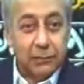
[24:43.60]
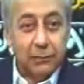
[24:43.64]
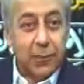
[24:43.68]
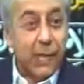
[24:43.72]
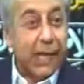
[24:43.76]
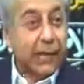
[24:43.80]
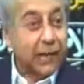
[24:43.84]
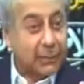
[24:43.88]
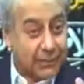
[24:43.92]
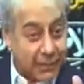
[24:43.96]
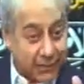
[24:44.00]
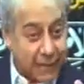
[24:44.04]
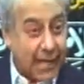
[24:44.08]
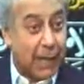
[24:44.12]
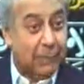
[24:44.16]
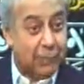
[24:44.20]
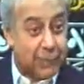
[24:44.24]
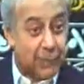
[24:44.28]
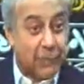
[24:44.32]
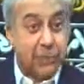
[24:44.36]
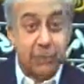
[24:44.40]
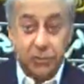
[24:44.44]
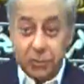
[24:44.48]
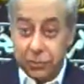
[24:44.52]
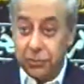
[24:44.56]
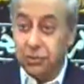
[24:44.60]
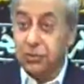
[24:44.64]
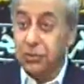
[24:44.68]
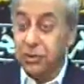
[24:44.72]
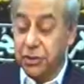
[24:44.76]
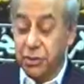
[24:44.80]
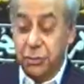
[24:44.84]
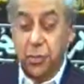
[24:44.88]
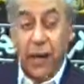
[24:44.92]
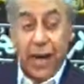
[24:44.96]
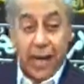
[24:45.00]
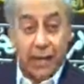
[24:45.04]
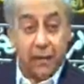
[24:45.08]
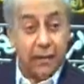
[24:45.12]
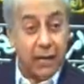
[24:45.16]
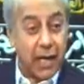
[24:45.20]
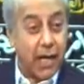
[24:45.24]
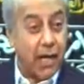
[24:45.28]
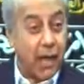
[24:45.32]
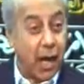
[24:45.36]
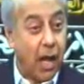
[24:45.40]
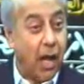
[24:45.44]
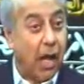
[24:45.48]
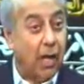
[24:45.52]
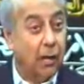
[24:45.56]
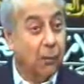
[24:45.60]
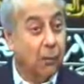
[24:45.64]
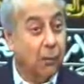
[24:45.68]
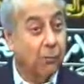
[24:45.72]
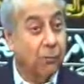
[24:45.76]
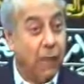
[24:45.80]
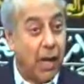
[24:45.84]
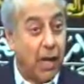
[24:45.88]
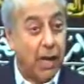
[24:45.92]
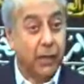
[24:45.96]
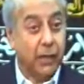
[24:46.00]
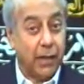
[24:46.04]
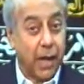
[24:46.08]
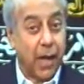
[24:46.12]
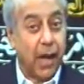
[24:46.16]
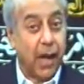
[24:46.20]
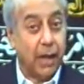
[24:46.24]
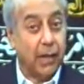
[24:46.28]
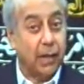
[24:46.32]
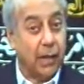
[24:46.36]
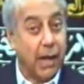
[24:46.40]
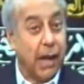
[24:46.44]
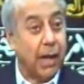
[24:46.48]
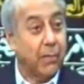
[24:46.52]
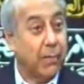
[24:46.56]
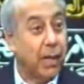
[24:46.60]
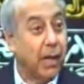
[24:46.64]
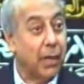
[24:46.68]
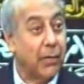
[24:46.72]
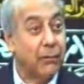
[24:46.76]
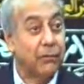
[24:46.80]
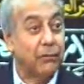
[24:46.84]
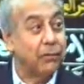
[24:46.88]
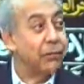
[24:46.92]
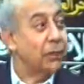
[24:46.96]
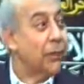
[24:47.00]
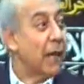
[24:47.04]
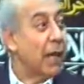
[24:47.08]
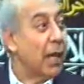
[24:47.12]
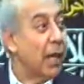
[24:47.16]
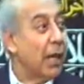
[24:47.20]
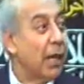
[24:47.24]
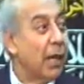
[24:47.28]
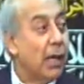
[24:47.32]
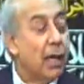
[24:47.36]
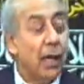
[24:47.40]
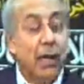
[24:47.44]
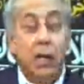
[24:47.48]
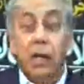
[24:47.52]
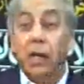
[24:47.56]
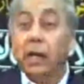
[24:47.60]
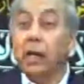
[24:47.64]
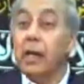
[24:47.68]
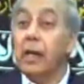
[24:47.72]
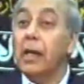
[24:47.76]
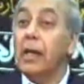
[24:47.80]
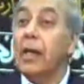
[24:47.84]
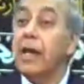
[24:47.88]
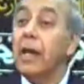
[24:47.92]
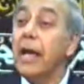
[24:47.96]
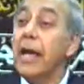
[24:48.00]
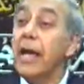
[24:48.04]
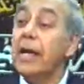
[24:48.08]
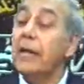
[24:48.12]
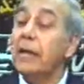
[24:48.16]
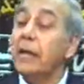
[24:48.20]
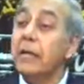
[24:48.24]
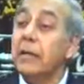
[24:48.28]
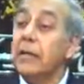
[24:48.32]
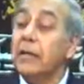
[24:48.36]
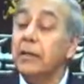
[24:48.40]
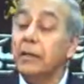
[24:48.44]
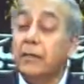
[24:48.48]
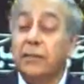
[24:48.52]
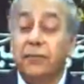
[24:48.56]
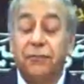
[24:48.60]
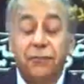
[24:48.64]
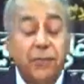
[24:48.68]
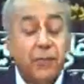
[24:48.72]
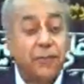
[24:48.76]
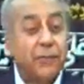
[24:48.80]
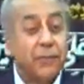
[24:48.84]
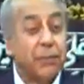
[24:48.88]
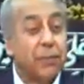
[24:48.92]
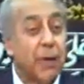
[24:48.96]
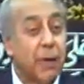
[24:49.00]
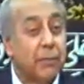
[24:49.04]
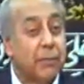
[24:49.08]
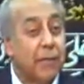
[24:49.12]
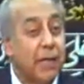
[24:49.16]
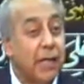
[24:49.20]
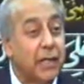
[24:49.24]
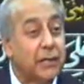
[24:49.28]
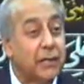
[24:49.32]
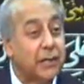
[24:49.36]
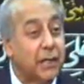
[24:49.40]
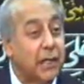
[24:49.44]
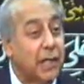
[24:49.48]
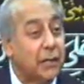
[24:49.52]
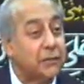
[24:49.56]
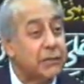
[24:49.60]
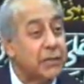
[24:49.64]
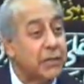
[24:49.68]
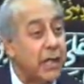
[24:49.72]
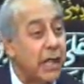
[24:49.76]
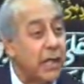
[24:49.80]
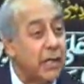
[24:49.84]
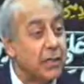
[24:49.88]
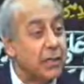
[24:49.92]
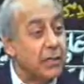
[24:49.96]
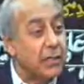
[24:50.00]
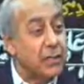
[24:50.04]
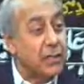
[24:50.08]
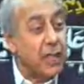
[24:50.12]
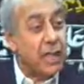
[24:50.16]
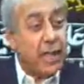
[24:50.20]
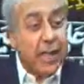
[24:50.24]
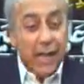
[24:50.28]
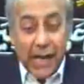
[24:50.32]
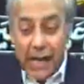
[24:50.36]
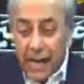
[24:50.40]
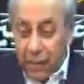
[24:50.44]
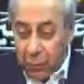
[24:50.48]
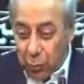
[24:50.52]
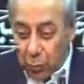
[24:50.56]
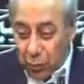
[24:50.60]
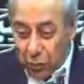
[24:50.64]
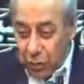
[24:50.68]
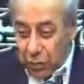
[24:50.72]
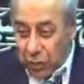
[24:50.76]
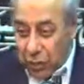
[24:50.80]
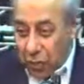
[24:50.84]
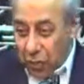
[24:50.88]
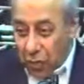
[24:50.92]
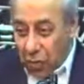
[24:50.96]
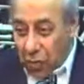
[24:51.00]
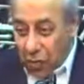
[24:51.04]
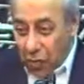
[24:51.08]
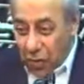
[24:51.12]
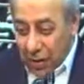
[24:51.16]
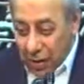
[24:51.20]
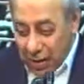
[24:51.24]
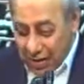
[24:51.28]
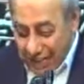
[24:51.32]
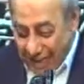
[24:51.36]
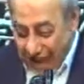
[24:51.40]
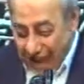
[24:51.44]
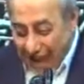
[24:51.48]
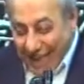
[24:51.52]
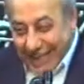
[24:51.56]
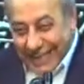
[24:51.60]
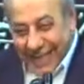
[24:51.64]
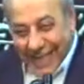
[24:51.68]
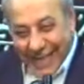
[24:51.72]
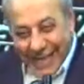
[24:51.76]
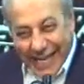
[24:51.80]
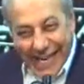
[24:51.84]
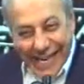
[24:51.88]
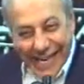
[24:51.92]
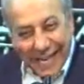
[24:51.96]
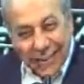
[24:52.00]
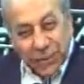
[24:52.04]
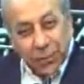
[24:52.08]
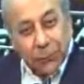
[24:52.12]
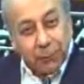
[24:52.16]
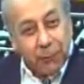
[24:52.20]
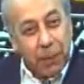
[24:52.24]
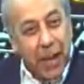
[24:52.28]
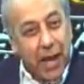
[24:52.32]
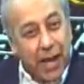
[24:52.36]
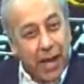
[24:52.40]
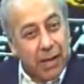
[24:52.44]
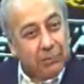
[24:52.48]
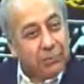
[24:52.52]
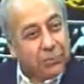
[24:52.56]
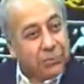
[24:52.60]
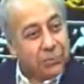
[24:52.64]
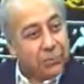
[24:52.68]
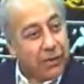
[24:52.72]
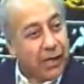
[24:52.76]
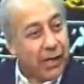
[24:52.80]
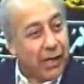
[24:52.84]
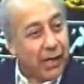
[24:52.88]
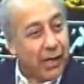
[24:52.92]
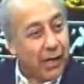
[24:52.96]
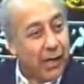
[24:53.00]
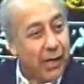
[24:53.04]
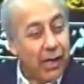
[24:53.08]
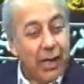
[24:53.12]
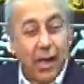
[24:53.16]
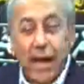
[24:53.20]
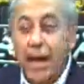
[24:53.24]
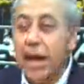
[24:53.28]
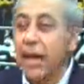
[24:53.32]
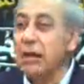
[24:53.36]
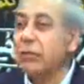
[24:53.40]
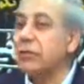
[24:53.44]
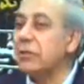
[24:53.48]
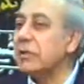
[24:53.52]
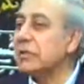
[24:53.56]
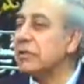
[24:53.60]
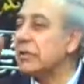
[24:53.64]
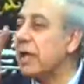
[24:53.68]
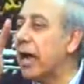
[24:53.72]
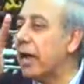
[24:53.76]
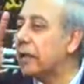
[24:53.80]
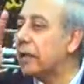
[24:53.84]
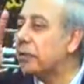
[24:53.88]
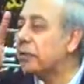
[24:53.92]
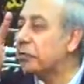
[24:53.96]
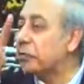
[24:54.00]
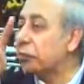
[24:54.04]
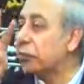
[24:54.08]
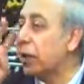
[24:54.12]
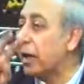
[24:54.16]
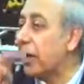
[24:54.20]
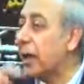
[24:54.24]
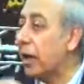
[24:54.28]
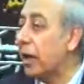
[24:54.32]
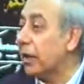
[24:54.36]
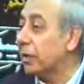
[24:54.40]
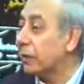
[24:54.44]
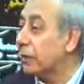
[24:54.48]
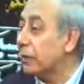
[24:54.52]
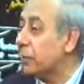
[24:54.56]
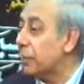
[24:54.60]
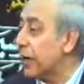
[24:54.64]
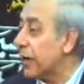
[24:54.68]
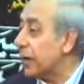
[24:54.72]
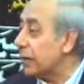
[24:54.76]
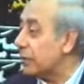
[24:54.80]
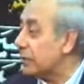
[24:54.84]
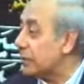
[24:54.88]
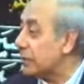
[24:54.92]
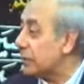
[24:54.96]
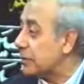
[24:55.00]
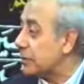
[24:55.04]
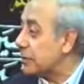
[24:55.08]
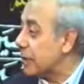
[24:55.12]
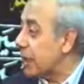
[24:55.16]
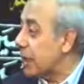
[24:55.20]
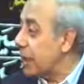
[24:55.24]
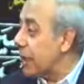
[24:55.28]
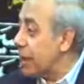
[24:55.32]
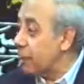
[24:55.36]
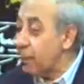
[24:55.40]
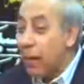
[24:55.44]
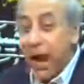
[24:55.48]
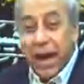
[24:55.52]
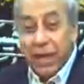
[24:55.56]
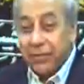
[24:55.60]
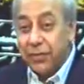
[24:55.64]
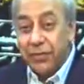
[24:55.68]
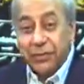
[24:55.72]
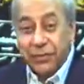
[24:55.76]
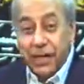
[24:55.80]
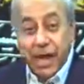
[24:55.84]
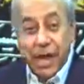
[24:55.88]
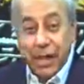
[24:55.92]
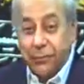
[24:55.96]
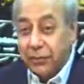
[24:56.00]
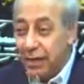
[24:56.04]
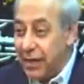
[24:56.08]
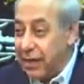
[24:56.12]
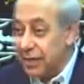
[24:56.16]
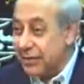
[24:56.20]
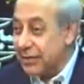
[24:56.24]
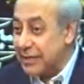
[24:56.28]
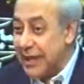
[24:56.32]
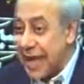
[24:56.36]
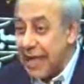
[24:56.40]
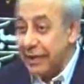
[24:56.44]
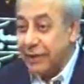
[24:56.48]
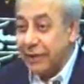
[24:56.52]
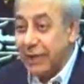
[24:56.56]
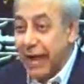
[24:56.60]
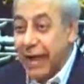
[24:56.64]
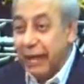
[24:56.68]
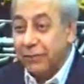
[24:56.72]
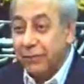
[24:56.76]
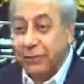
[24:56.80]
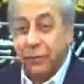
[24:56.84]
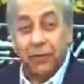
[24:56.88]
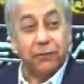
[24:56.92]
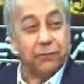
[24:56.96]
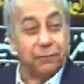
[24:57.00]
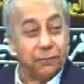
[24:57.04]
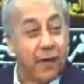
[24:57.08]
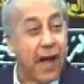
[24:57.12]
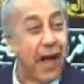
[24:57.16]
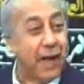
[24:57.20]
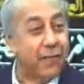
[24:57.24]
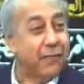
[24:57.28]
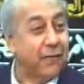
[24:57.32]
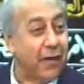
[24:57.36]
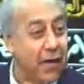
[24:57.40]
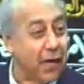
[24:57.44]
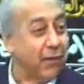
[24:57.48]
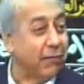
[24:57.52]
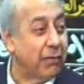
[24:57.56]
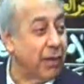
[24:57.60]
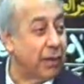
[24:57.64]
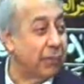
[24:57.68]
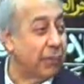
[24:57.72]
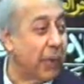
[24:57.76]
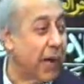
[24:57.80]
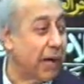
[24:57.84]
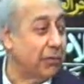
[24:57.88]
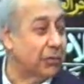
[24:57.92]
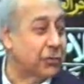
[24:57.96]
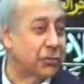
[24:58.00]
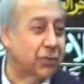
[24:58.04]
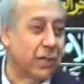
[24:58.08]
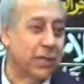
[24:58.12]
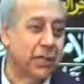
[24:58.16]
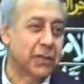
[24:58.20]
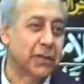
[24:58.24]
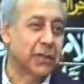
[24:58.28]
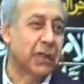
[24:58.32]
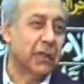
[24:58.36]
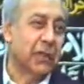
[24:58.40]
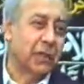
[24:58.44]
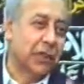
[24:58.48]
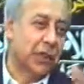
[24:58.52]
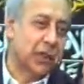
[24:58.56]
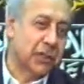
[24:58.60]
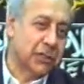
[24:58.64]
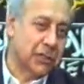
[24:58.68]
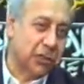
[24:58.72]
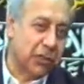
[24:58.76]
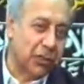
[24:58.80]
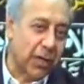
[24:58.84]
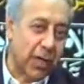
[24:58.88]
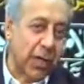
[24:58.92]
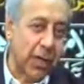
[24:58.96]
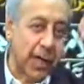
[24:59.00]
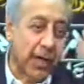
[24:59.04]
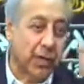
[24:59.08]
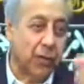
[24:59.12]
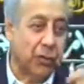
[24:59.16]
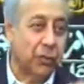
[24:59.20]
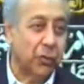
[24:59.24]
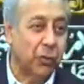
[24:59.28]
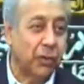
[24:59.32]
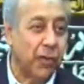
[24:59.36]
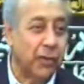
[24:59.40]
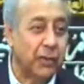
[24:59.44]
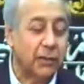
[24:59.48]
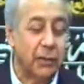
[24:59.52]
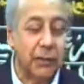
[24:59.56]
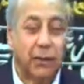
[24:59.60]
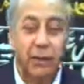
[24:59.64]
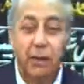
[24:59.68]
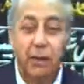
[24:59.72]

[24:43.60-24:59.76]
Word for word: except through sweat and hard, and hard labor. And the fifth Imam salam says, he would go at each palm tree and recite two rakat namaz. By the time he has done that for 500 palm trees, he has already accumulated